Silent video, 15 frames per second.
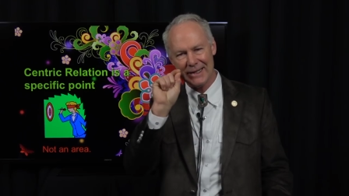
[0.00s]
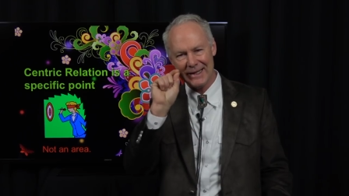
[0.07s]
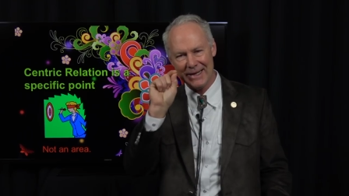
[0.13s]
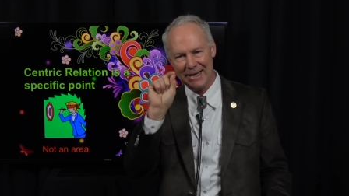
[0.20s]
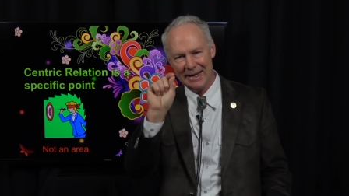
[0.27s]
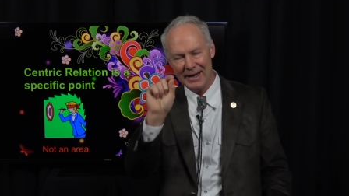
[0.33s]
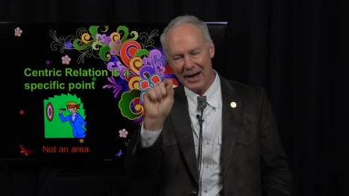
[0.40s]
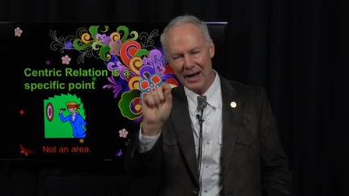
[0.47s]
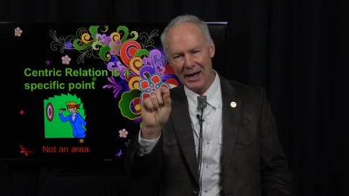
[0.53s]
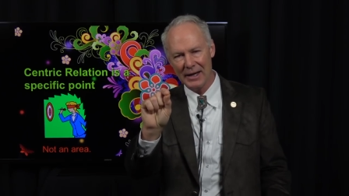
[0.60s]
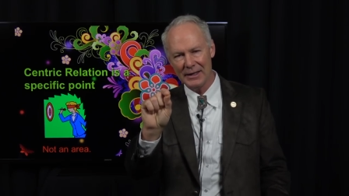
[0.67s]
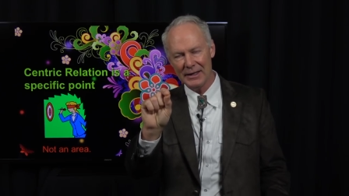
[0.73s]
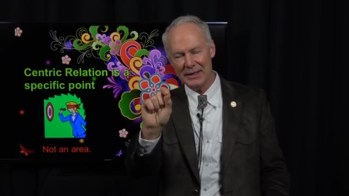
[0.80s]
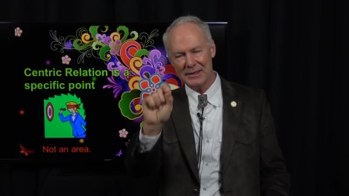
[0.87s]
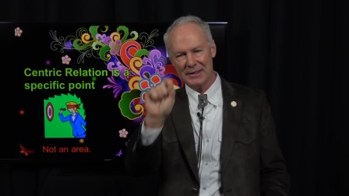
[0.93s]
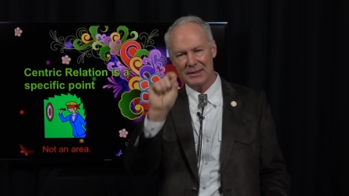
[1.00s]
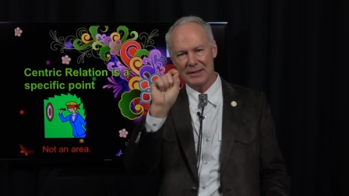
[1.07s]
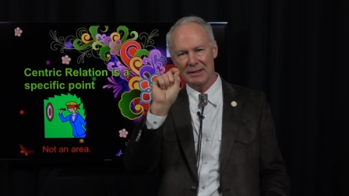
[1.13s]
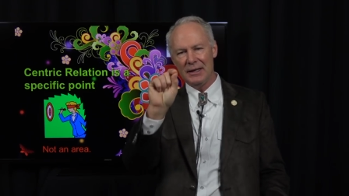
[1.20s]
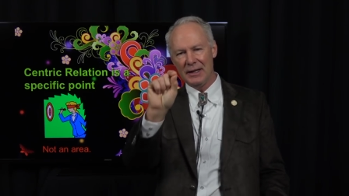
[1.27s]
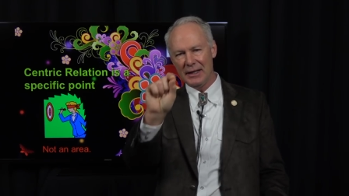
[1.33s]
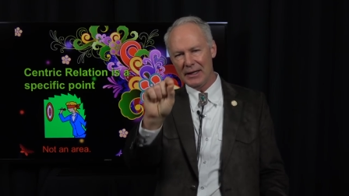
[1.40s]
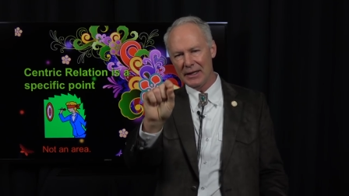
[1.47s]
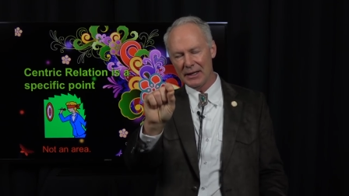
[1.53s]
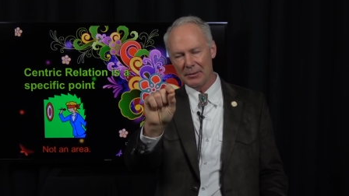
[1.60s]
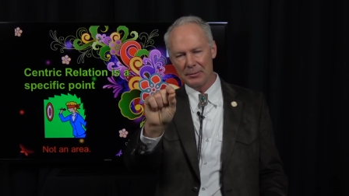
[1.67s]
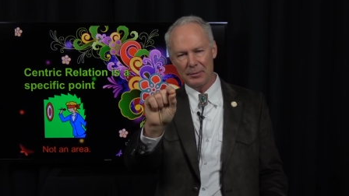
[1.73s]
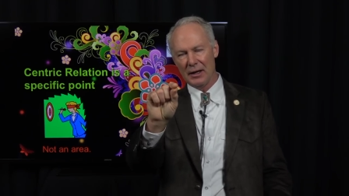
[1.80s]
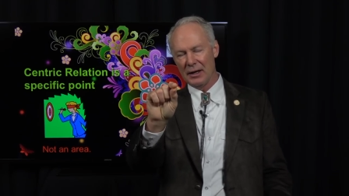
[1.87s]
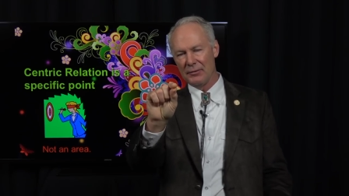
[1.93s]
a dot. It's the
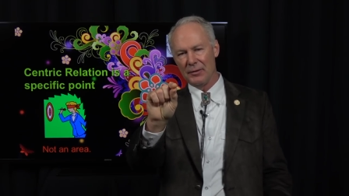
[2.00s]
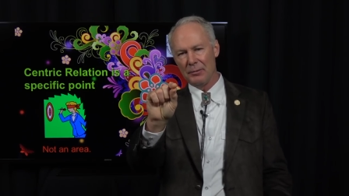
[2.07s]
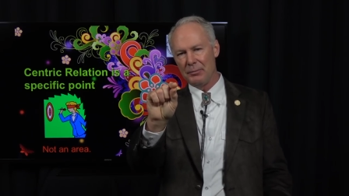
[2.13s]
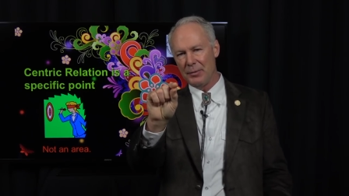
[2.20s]
tip of a